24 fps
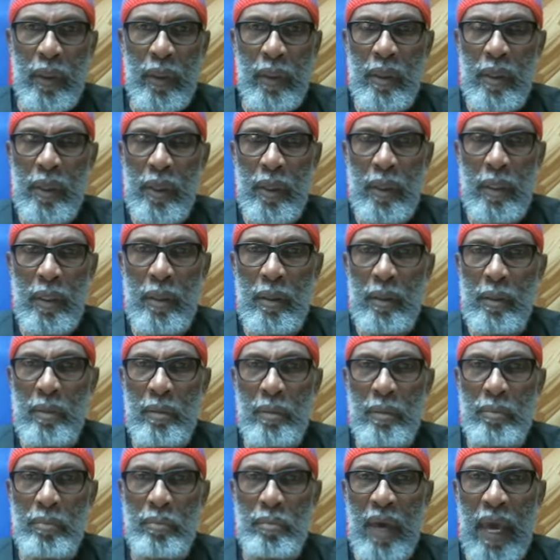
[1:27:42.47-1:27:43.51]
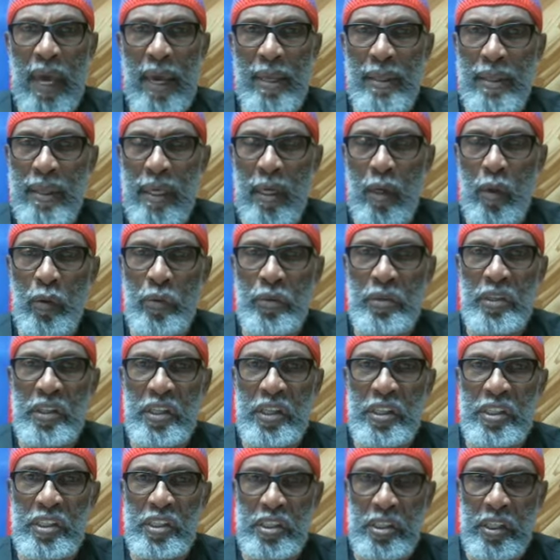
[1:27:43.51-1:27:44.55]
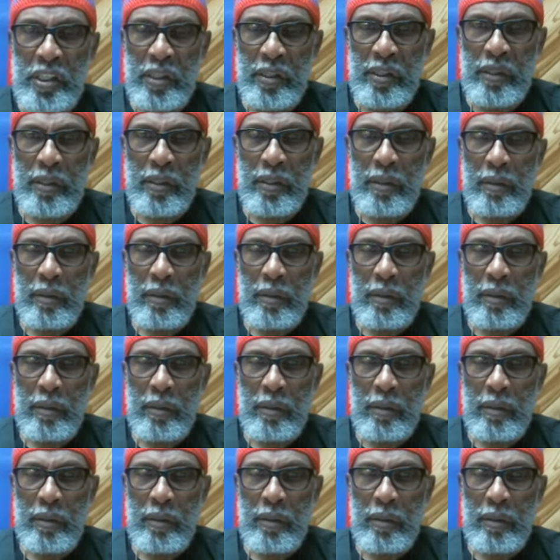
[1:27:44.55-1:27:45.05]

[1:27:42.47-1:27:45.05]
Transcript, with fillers: The main thing on the agenda,